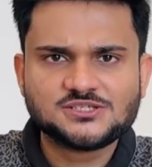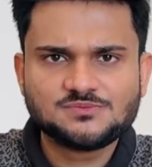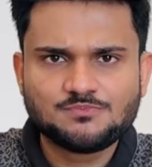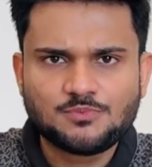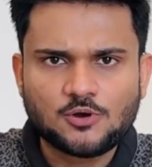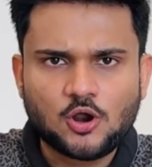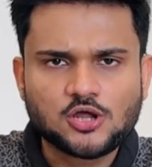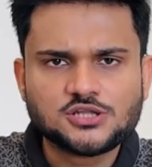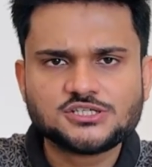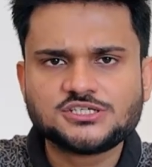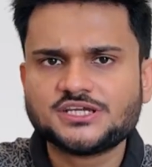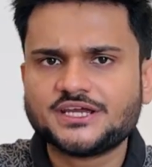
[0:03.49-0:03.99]

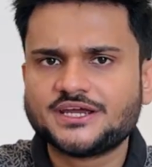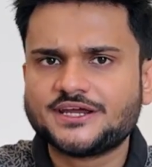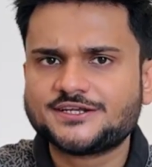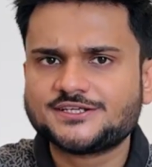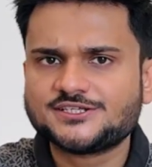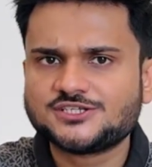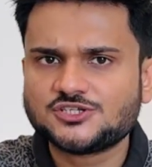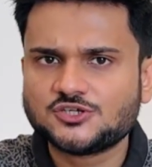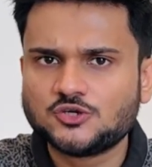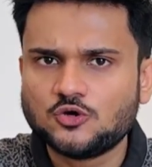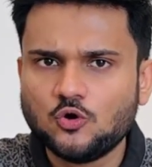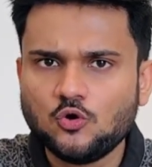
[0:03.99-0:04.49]

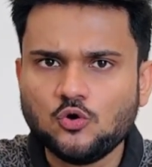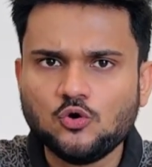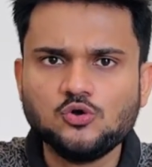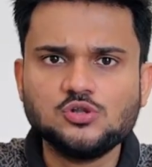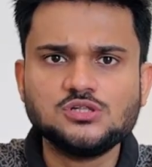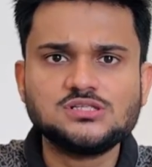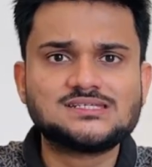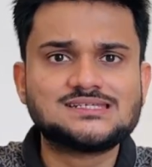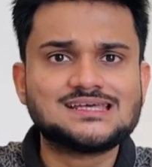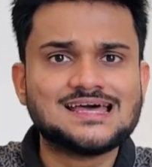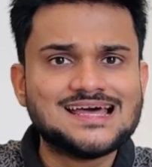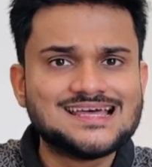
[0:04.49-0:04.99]
projects,
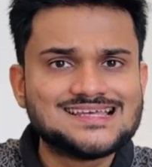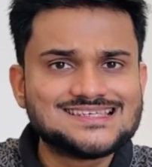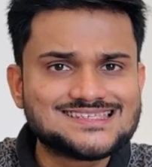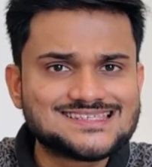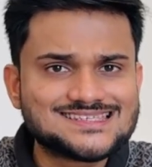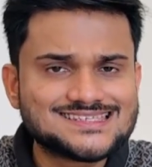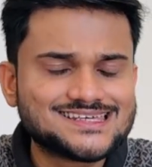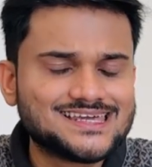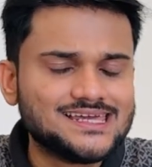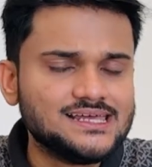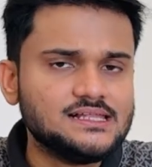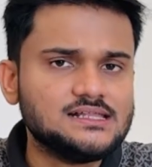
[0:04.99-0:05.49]
goals,
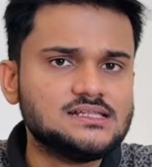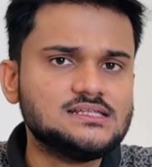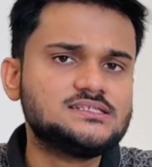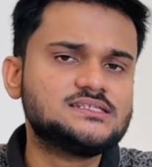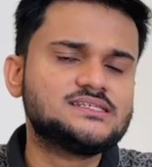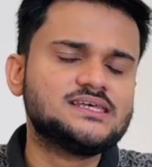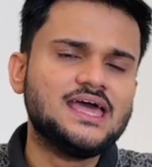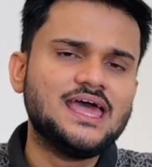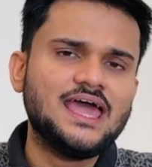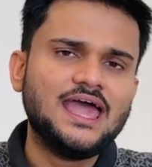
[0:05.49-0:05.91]
skills,